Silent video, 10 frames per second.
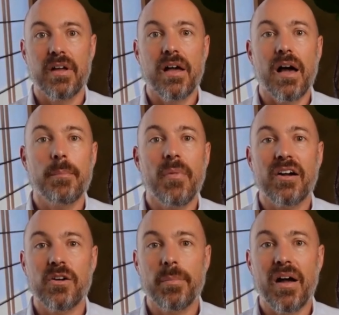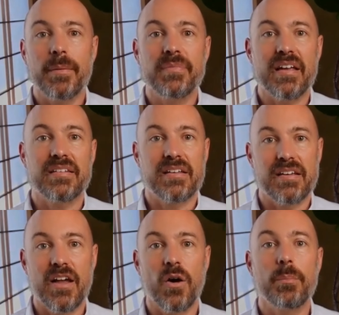A microbiome test can
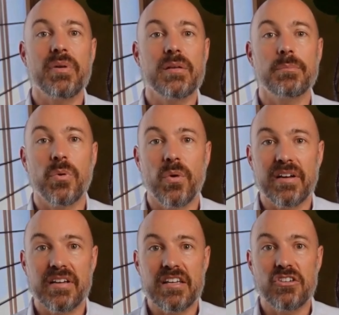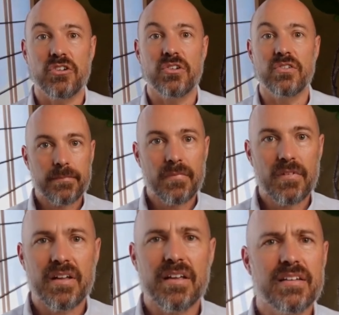help pinpoint issues.
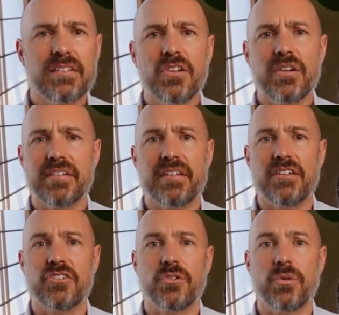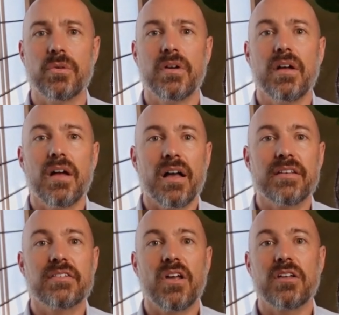It's not essential. A
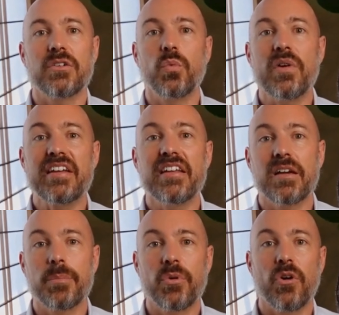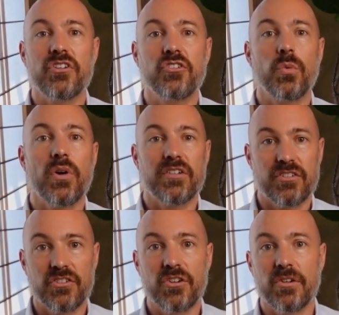solid weeding approach works
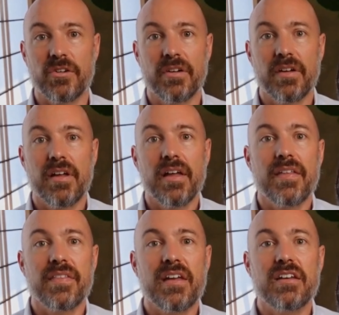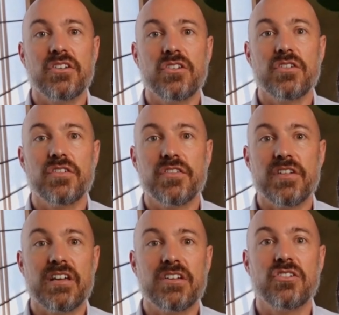too. Then you
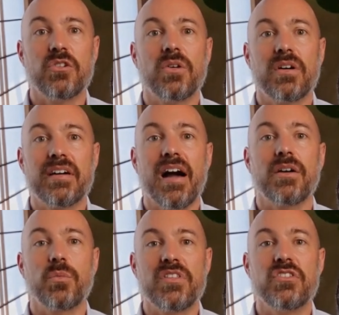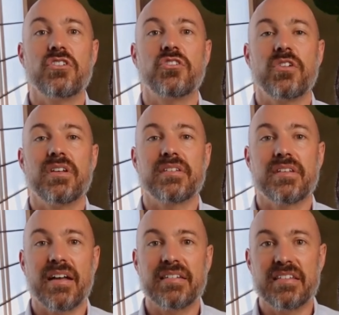feed your gut with nutrients
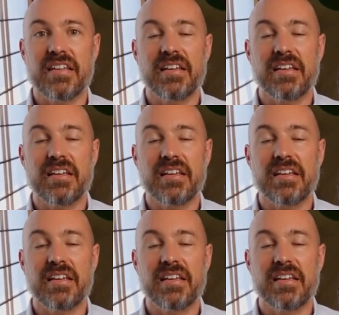like zinc